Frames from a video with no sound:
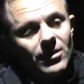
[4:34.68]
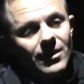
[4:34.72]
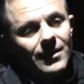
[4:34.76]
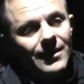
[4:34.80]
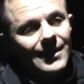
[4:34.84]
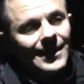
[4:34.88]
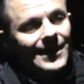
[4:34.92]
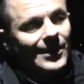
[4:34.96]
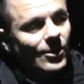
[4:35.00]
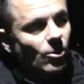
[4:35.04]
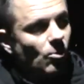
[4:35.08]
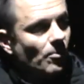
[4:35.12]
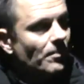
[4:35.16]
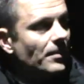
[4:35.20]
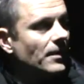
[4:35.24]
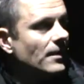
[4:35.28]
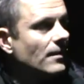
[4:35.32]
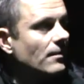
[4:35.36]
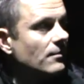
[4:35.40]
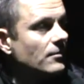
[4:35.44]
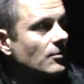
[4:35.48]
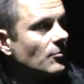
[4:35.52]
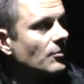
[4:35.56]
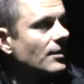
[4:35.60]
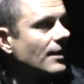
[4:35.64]
a little bit,
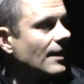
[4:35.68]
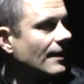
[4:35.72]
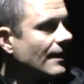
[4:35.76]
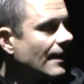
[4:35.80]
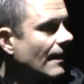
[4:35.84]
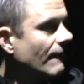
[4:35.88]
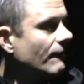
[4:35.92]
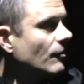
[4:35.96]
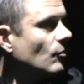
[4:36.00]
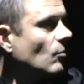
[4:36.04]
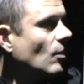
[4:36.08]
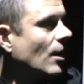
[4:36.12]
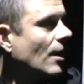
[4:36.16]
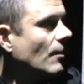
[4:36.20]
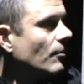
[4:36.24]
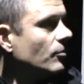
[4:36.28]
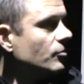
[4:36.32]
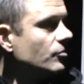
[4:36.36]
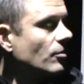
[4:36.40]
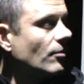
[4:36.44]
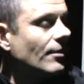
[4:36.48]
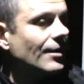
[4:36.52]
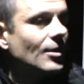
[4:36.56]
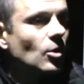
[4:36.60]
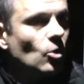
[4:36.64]
I don't want to get carried away, we're
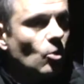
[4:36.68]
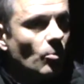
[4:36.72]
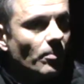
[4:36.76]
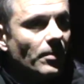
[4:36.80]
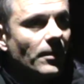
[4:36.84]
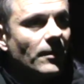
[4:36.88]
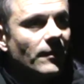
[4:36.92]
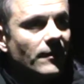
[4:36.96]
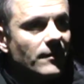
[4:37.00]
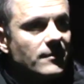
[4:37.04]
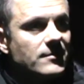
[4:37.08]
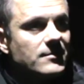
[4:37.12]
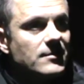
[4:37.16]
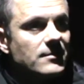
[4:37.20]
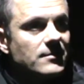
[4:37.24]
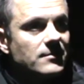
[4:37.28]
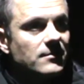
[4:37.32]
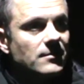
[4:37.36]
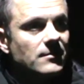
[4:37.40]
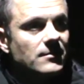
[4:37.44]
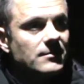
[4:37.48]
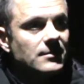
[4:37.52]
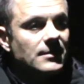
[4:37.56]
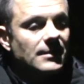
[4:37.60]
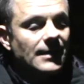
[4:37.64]
showing a little bit of
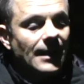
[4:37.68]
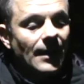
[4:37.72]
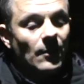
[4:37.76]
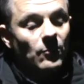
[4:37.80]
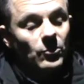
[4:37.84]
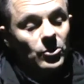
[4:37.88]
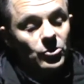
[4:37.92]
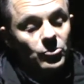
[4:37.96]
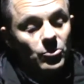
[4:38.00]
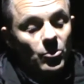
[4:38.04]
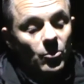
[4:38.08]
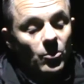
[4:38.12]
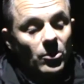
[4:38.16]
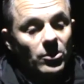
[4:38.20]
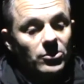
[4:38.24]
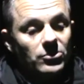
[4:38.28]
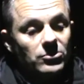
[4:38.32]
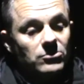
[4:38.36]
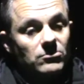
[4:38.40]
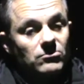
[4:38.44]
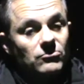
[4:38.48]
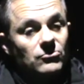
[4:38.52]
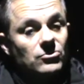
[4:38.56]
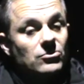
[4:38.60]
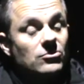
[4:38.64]
consistency now, which we weren't
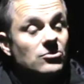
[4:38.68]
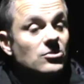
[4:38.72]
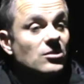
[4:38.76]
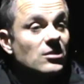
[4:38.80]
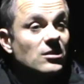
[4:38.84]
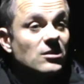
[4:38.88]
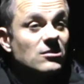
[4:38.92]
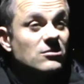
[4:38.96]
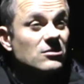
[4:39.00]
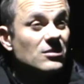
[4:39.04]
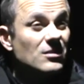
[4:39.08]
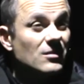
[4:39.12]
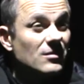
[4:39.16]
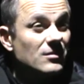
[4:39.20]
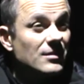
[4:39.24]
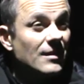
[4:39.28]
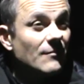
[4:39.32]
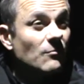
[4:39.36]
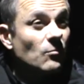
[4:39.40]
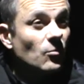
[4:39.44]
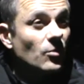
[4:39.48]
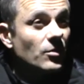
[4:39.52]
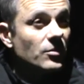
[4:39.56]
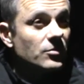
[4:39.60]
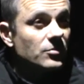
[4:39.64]
seeing
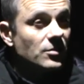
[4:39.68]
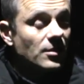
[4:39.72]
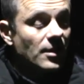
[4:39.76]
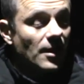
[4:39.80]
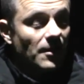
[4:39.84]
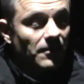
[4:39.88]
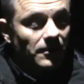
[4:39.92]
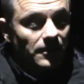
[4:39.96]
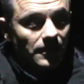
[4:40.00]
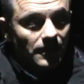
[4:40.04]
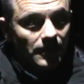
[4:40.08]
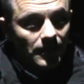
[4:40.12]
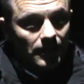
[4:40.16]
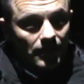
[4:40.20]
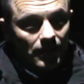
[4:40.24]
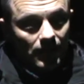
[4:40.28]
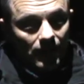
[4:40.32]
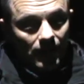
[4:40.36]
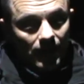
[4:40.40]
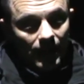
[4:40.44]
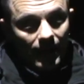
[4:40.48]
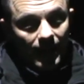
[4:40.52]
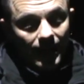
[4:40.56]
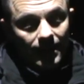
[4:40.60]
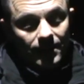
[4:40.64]
6-7 weeks ago.
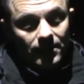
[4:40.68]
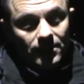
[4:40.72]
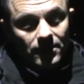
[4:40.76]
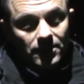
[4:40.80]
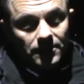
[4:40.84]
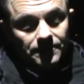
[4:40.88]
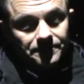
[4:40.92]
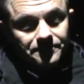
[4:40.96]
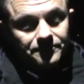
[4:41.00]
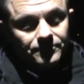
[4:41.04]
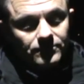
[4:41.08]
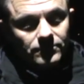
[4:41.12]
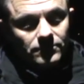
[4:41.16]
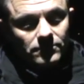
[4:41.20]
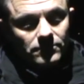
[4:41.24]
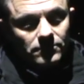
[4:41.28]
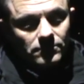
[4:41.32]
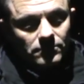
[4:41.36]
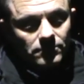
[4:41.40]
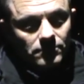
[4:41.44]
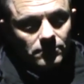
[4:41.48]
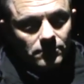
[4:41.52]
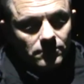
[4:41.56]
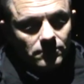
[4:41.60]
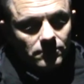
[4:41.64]
And
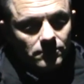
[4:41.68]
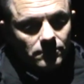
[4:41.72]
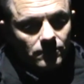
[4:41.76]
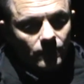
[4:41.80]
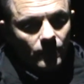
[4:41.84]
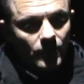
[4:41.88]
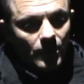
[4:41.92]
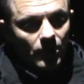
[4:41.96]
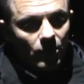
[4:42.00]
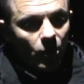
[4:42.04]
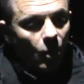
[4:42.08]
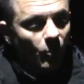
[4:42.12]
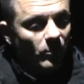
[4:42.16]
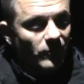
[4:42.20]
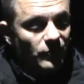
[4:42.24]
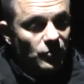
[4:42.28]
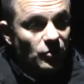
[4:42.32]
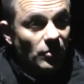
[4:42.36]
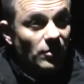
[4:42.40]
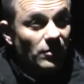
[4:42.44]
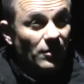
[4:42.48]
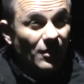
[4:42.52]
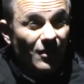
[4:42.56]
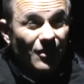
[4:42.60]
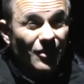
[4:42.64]
like we've
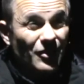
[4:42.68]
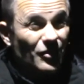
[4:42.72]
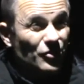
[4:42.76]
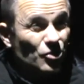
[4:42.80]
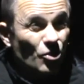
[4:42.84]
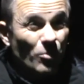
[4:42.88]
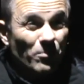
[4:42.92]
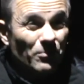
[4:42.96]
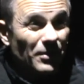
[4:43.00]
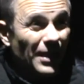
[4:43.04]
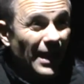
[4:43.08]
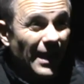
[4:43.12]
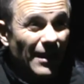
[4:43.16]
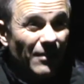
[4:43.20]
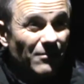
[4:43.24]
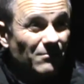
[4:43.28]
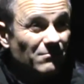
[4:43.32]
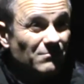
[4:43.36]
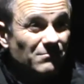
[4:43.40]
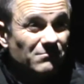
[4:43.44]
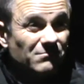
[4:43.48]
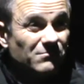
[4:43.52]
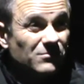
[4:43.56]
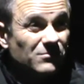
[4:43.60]
seen, the league's up and down.